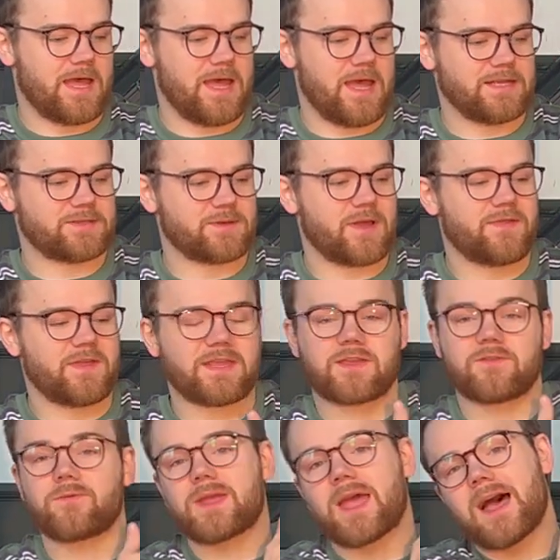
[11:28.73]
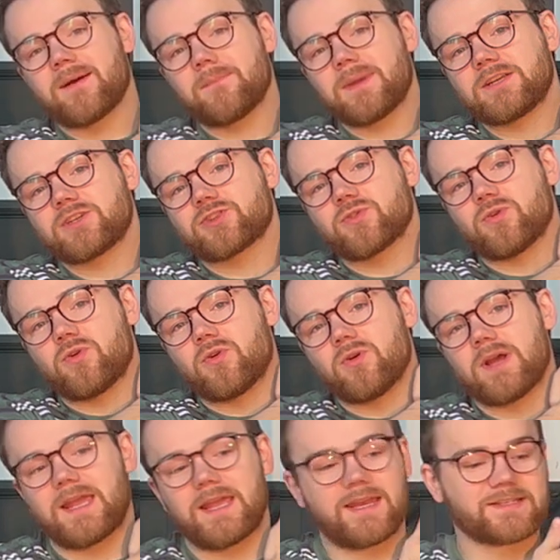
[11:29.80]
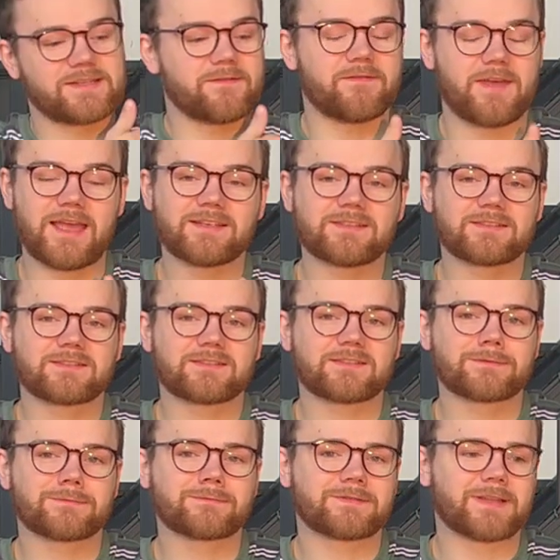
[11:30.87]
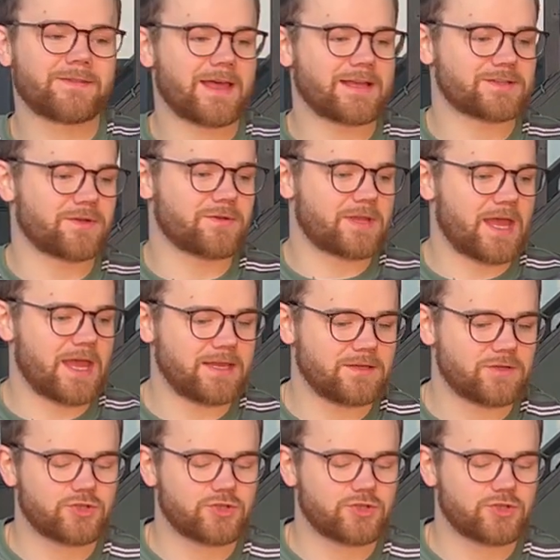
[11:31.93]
So I think if we make sure it is a vest, then that's okay.